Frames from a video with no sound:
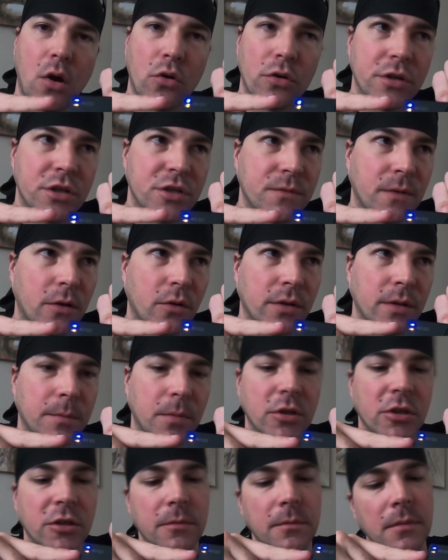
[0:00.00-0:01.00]
orange one on the
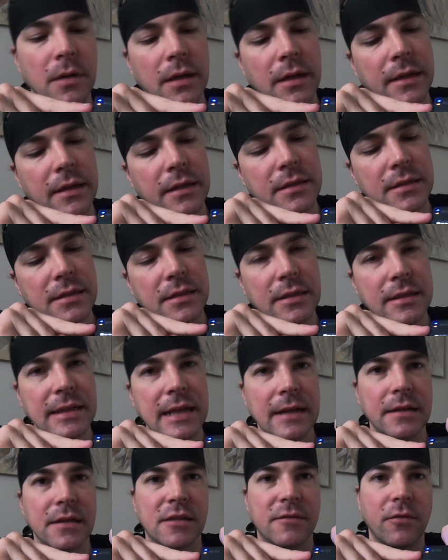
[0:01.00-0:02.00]
bottom is
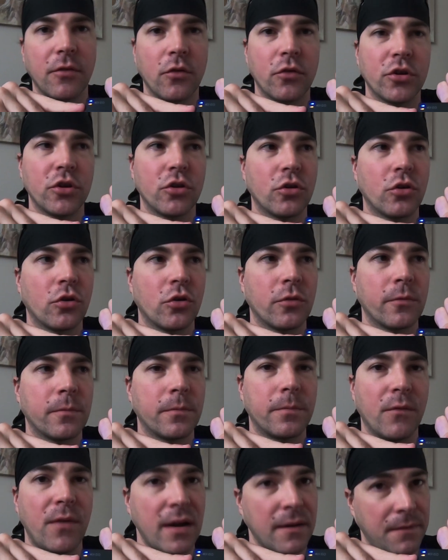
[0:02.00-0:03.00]
for your
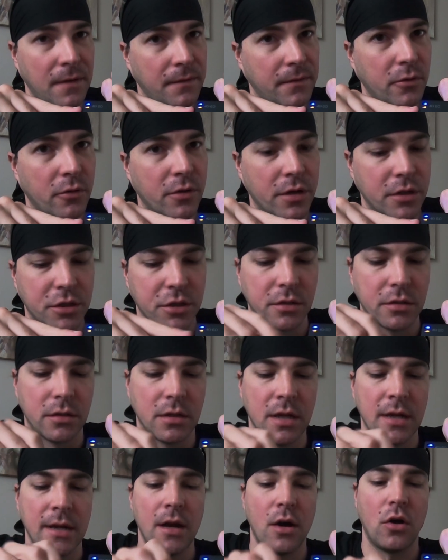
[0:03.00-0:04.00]
Wi-Fi connection
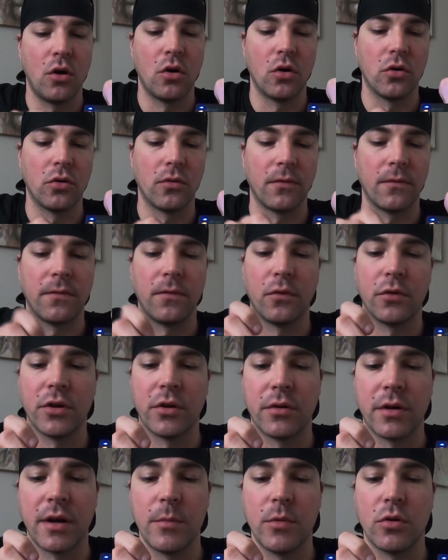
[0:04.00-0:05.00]
or for
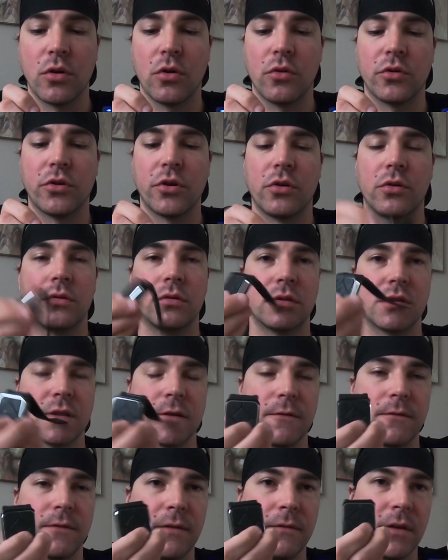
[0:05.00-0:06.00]
your remote control.
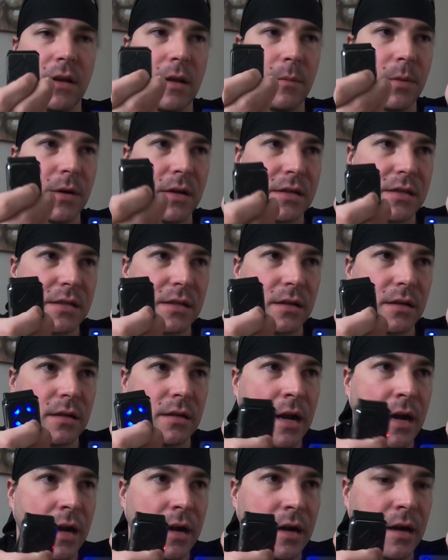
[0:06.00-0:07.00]
So when I press the
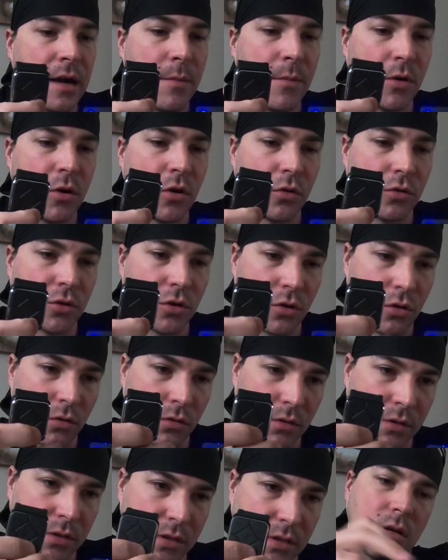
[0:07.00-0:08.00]
remote
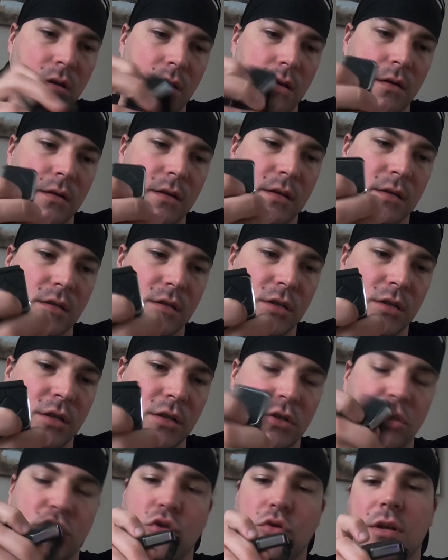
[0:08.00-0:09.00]
control,
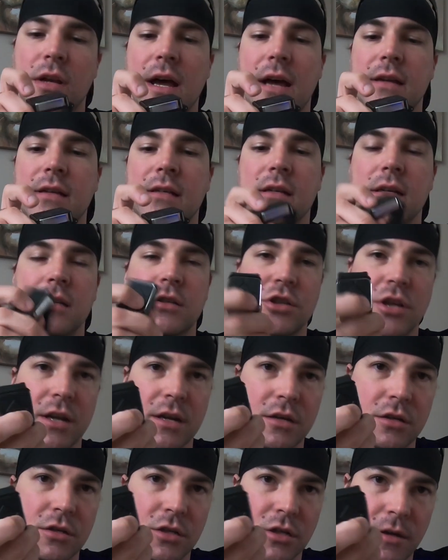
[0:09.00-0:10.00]
it should nicely
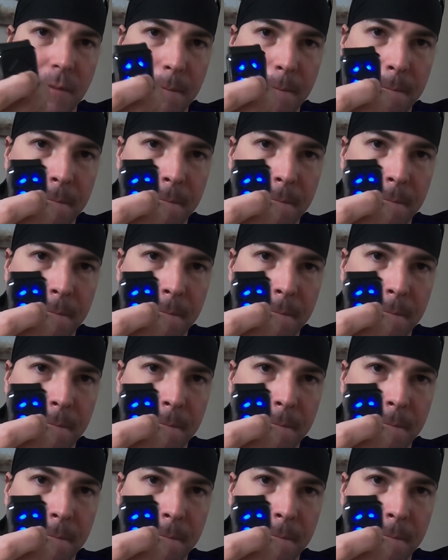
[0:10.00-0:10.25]
change.